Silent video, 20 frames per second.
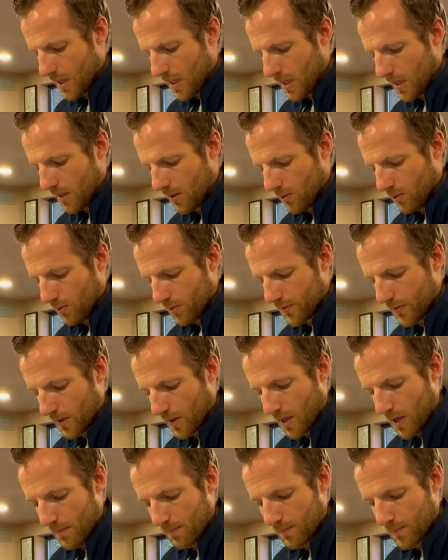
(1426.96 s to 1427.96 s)
And it also
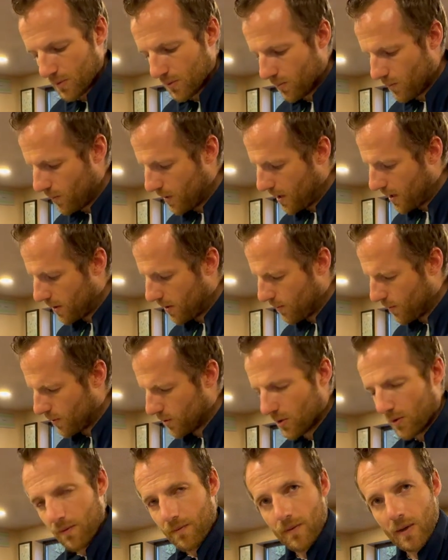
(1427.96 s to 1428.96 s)
comes with,
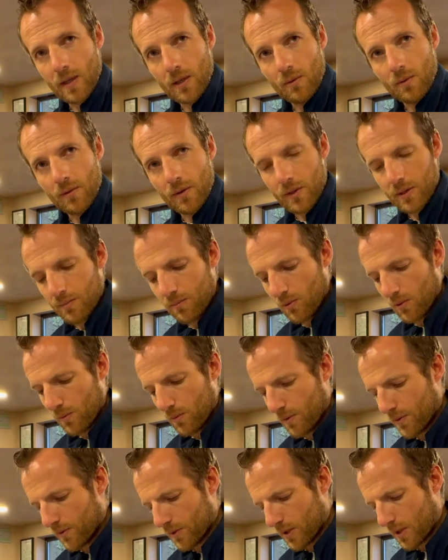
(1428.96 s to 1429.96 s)
which often they do on the smaller
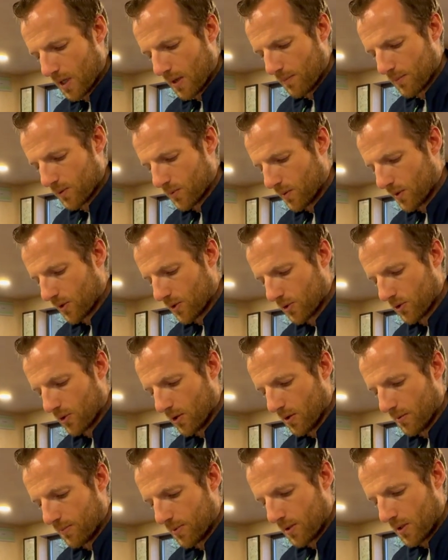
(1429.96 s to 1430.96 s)
ones, it comes with a
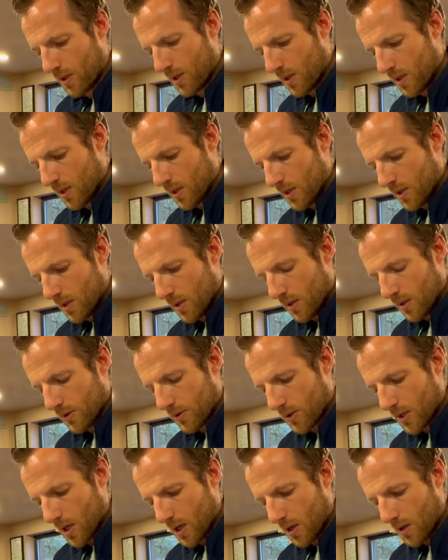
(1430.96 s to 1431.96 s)
stop.
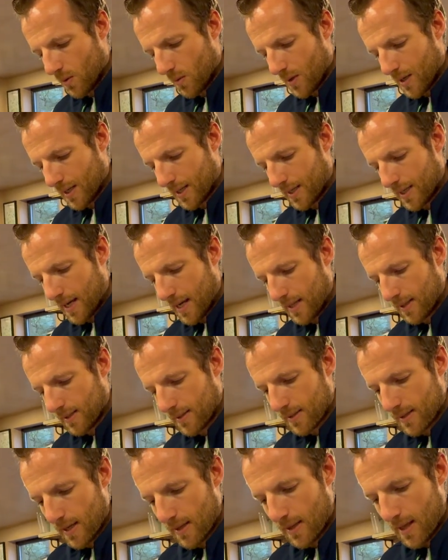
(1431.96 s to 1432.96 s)
So I can
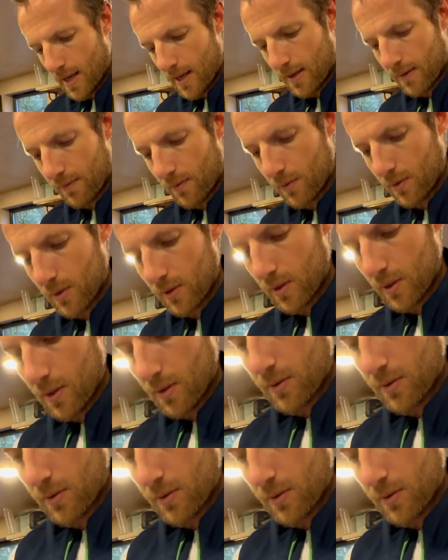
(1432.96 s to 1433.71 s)
set that, if I wanted to do